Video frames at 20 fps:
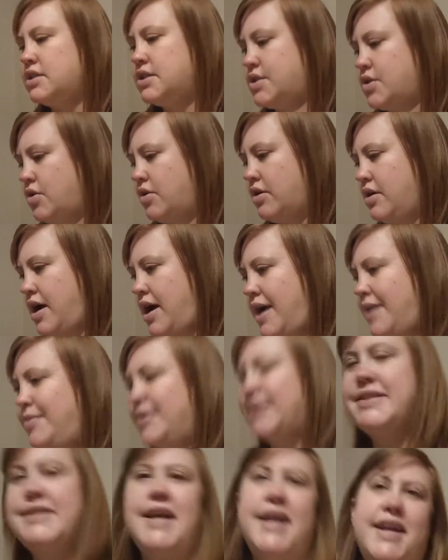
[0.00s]
So
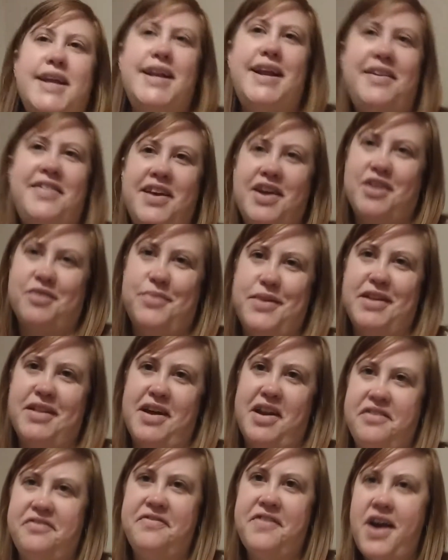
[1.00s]
I'm excited. I think it'll be a
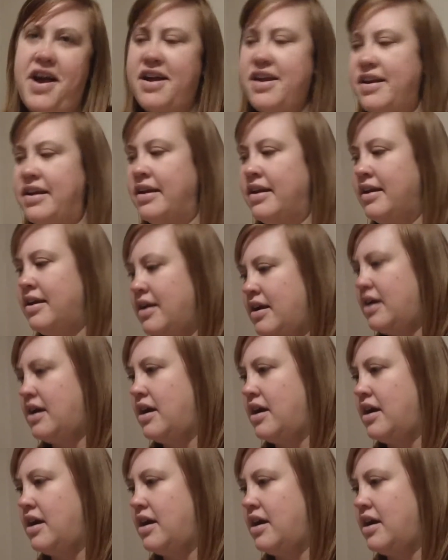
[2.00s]
lot of fun.